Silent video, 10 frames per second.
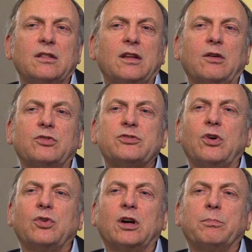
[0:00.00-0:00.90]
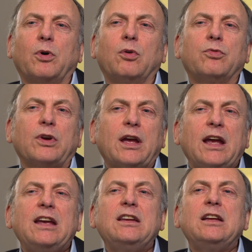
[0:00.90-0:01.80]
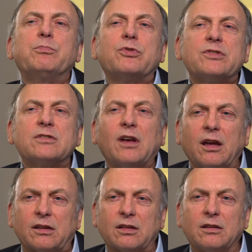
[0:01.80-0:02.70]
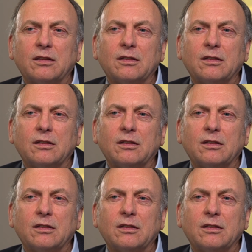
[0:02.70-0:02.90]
that soak up over 80%